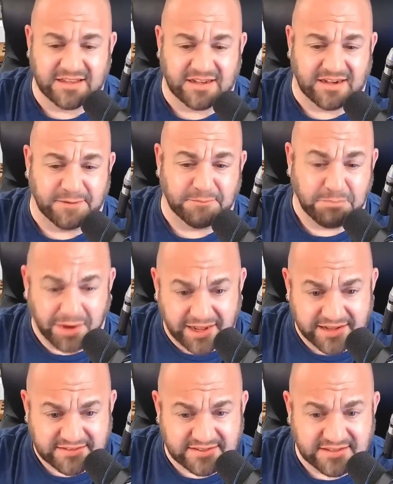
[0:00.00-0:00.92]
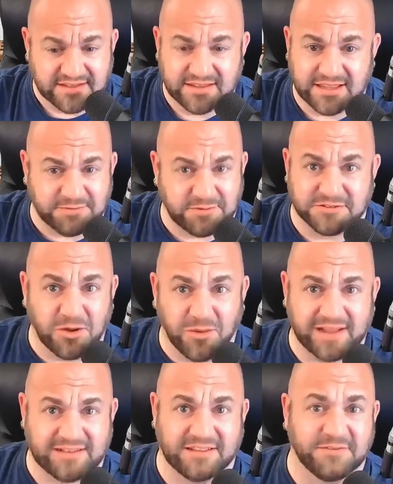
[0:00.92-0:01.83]
Uh, but if there's
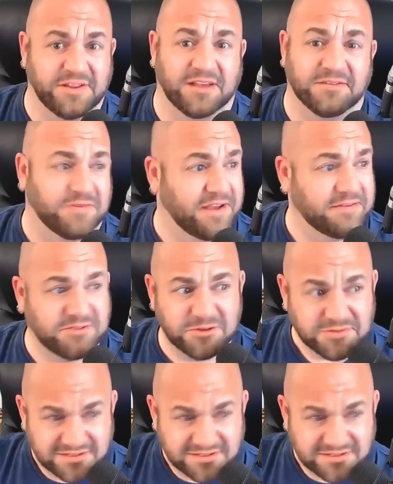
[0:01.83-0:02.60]
no activity on 5.2,